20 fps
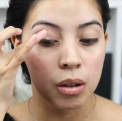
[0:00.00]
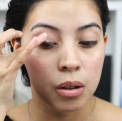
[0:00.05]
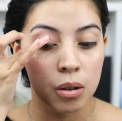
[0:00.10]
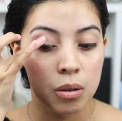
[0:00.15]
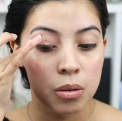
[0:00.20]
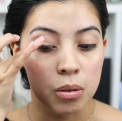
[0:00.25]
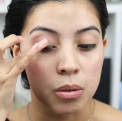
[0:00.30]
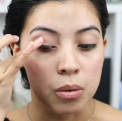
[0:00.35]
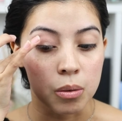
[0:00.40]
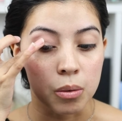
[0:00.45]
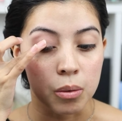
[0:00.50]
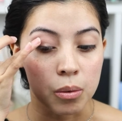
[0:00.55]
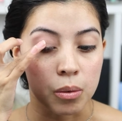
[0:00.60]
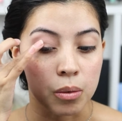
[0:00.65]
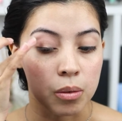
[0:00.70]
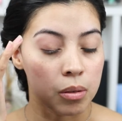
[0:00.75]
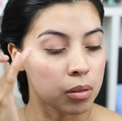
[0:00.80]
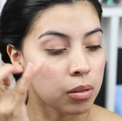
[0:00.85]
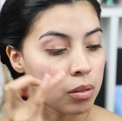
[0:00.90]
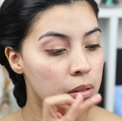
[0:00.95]
Oh,
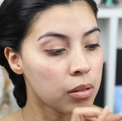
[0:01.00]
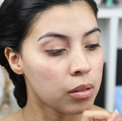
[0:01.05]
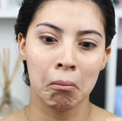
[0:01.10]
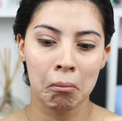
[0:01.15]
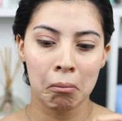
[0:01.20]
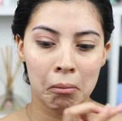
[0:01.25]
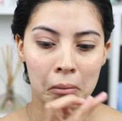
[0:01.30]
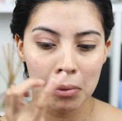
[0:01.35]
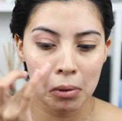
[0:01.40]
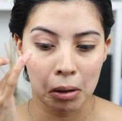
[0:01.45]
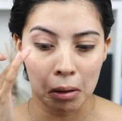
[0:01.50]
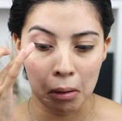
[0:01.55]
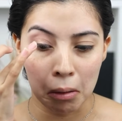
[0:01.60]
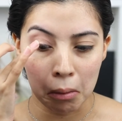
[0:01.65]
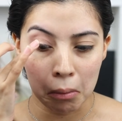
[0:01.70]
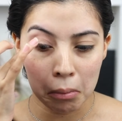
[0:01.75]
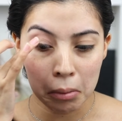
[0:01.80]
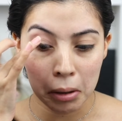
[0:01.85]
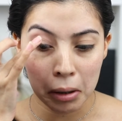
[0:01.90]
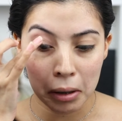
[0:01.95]

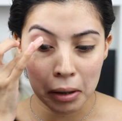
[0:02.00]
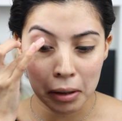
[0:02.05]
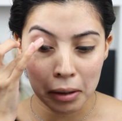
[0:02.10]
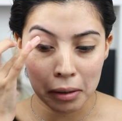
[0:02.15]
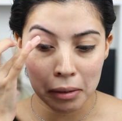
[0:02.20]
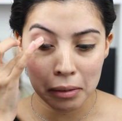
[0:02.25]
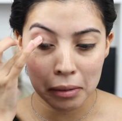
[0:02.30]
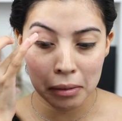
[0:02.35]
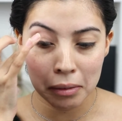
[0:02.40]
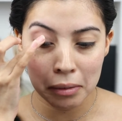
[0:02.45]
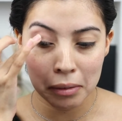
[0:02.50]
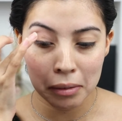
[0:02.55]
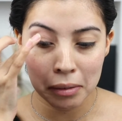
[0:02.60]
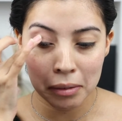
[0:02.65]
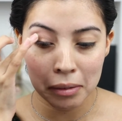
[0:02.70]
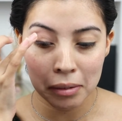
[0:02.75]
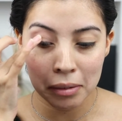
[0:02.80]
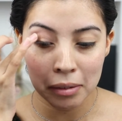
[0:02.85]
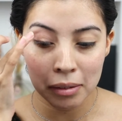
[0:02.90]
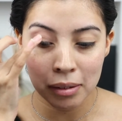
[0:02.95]
all right.
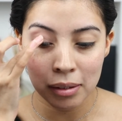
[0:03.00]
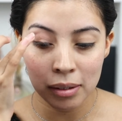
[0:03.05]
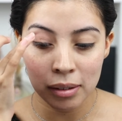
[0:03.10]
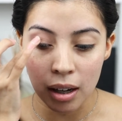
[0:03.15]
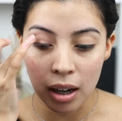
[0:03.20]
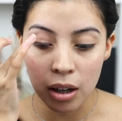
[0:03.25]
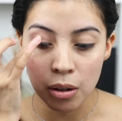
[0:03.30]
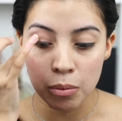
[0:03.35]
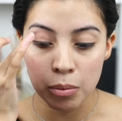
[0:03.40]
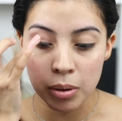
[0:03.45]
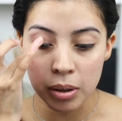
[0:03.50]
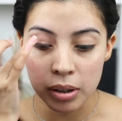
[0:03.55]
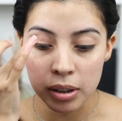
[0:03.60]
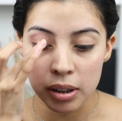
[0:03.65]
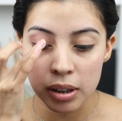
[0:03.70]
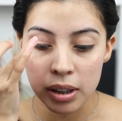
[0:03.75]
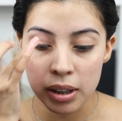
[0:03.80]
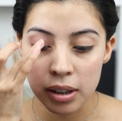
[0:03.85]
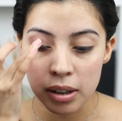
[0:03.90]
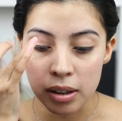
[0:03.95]
I
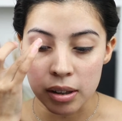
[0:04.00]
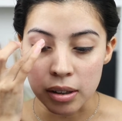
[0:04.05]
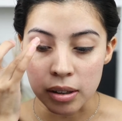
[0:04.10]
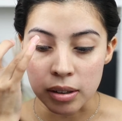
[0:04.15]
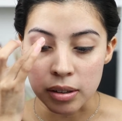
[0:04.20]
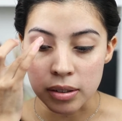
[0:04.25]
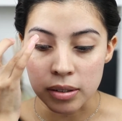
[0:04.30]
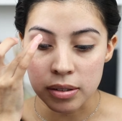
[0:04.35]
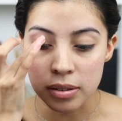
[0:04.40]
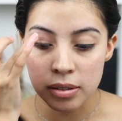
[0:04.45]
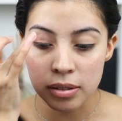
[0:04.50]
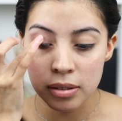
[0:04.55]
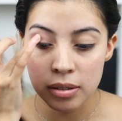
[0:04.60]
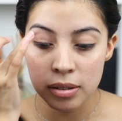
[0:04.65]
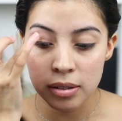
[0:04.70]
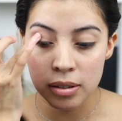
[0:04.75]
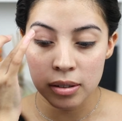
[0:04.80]
really like this.